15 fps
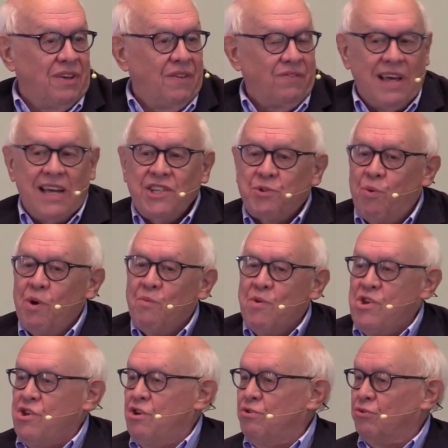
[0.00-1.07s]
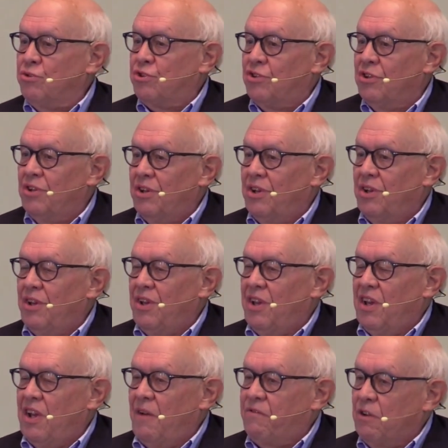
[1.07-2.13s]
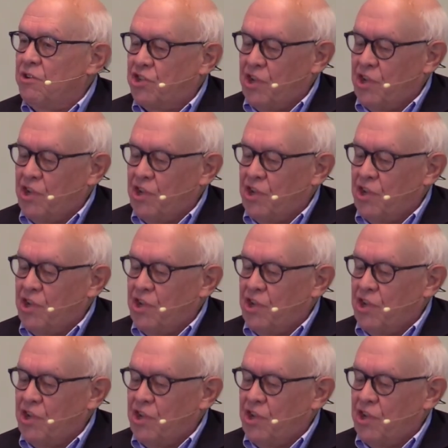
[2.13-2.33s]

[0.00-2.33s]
That's what we use. If there's